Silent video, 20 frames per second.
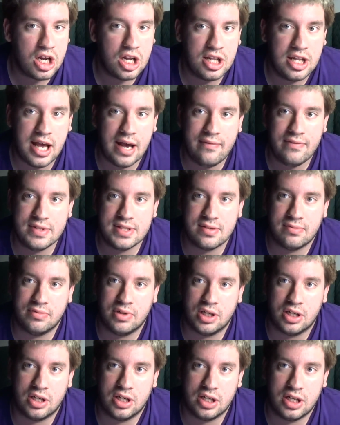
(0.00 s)
That was a
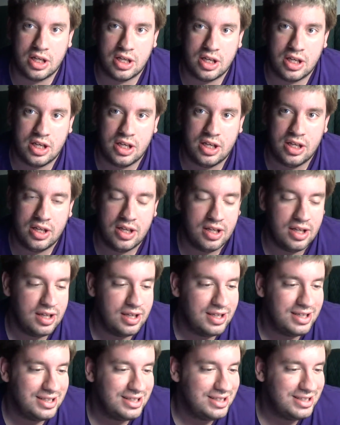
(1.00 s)
word.
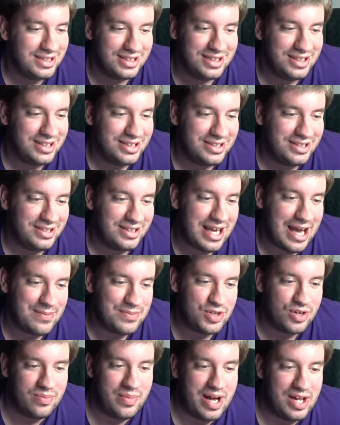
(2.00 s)

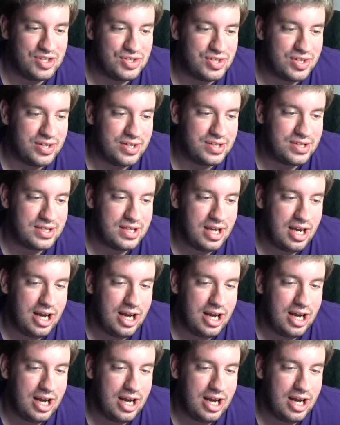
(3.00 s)
Capture monsters.